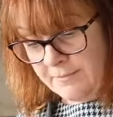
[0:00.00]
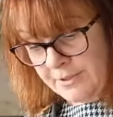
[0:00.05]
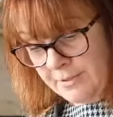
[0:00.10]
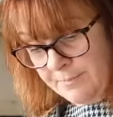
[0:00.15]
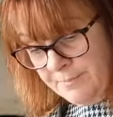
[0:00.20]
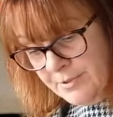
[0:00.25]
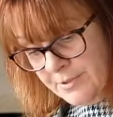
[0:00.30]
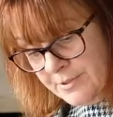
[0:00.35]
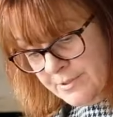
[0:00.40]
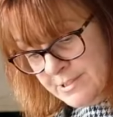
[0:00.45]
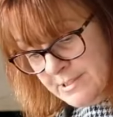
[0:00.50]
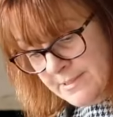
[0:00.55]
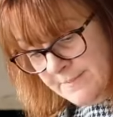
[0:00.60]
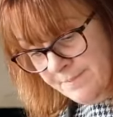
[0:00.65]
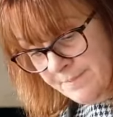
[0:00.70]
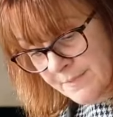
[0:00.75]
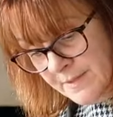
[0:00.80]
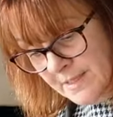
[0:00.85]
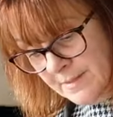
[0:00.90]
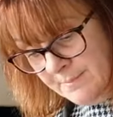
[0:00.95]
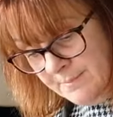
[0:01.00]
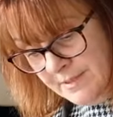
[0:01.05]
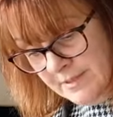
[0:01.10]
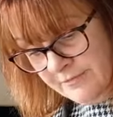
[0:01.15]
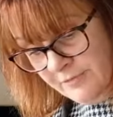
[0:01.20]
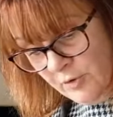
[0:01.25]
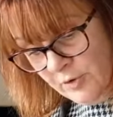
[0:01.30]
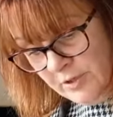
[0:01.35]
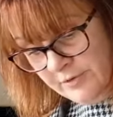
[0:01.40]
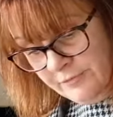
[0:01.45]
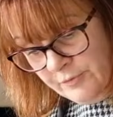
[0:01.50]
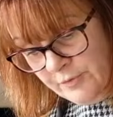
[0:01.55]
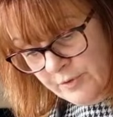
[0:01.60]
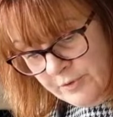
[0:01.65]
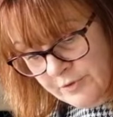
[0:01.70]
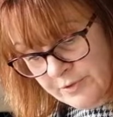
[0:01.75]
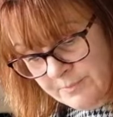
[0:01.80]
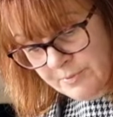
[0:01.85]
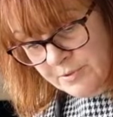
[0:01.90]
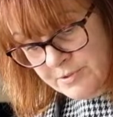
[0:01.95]
going to put a bit of olive oil
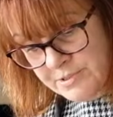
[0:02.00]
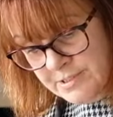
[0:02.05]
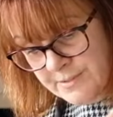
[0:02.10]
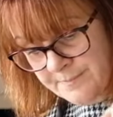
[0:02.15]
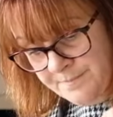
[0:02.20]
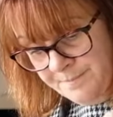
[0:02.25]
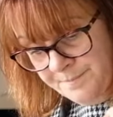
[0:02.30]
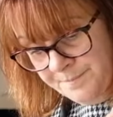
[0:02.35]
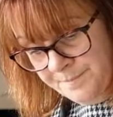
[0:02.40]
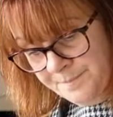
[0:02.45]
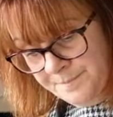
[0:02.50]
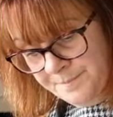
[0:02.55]
on the bottom.